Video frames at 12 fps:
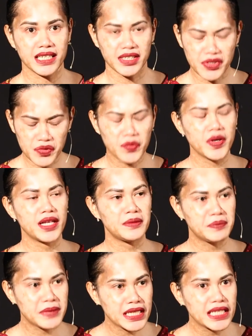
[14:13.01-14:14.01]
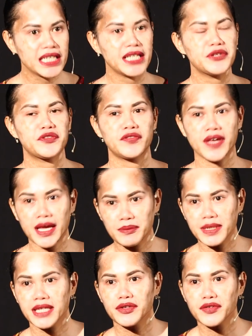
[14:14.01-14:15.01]
And, you know, well-meaning
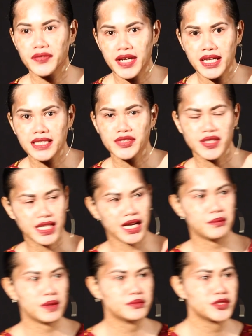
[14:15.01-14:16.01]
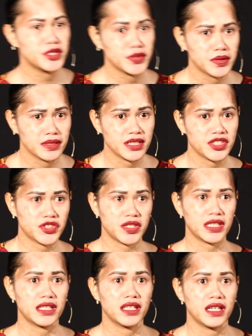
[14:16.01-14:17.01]
family and friends, and they come up to you on the
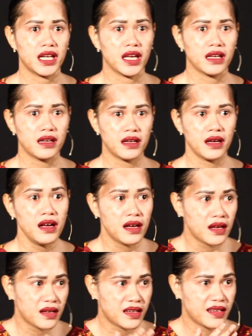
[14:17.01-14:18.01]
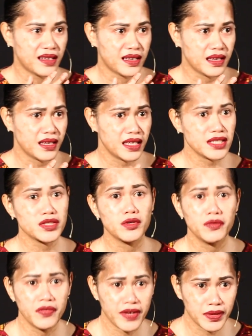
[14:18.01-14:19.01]
street and they're like, it's a
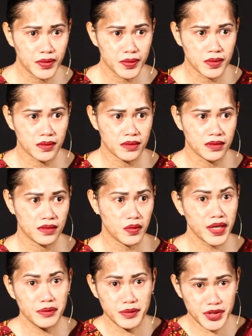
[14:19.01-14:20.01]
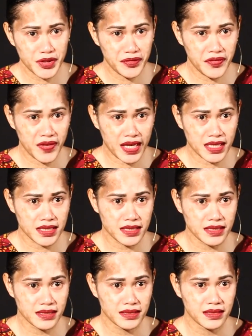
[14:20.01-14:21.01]
Lufengu. What happened to your
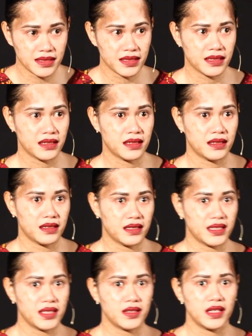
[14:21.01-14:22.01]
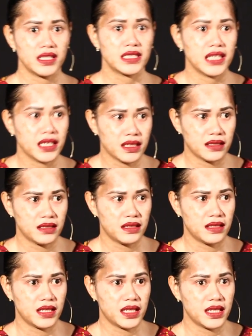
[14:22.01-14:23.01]
face? I was like,
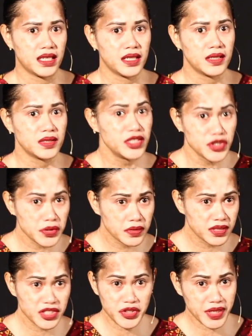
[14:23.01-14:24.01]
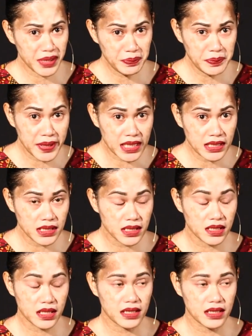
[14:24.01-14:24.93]
did you get burnt?